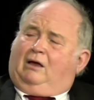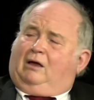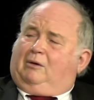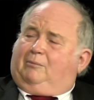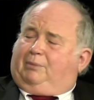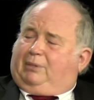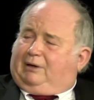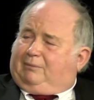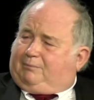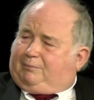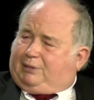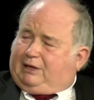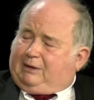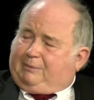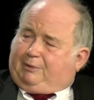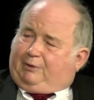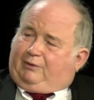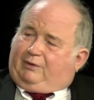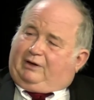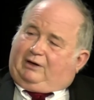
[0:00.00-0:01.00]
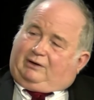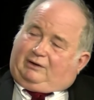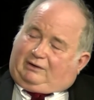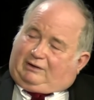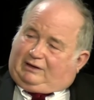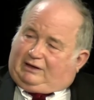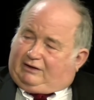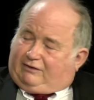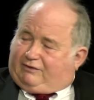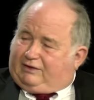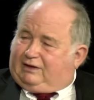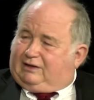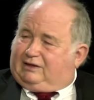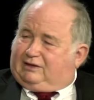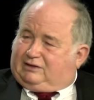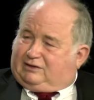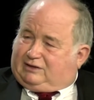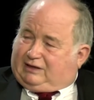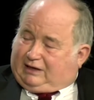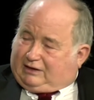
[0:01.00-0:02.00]
But people that live in the
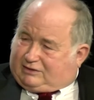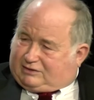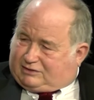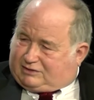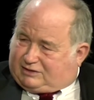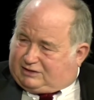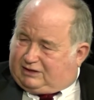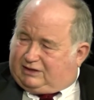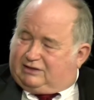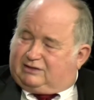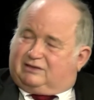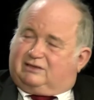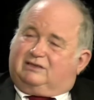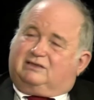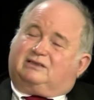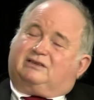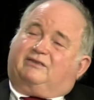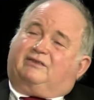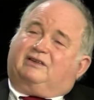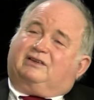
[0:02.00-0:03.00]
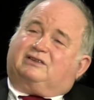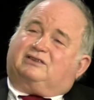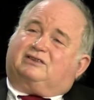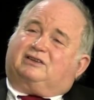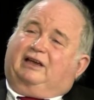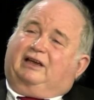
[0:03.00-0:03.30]
state, citizens of the state,